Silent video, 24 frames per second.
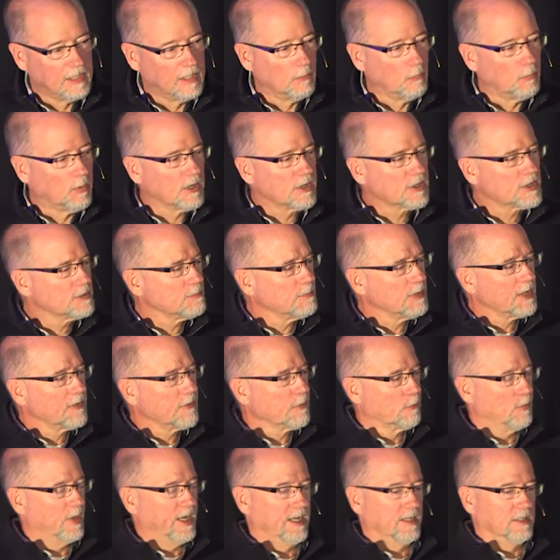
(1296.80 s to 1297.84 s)
What are some other
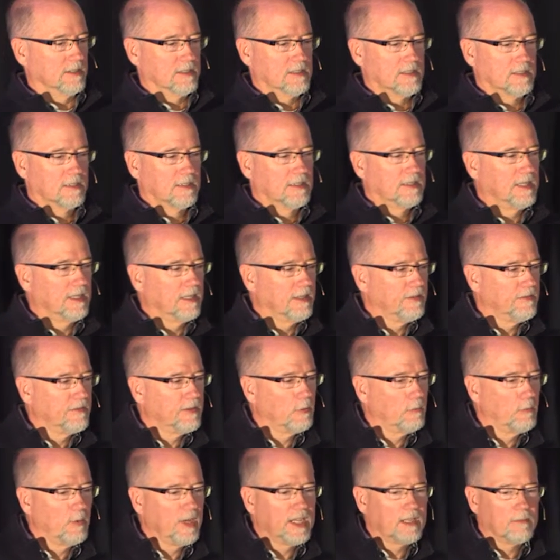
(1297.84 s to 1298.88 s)
ways
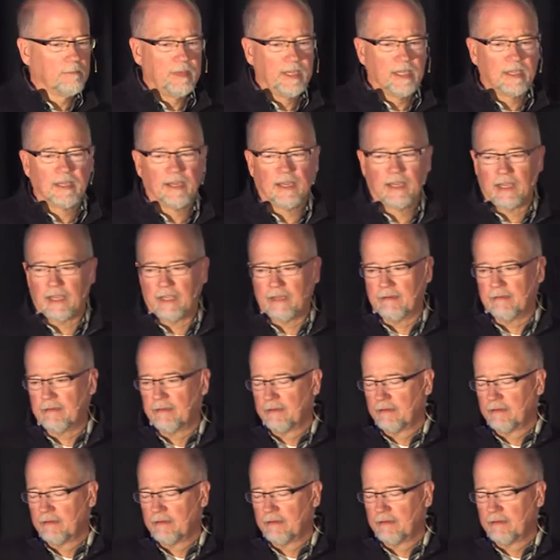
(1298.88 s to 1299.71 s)
that we can be kind?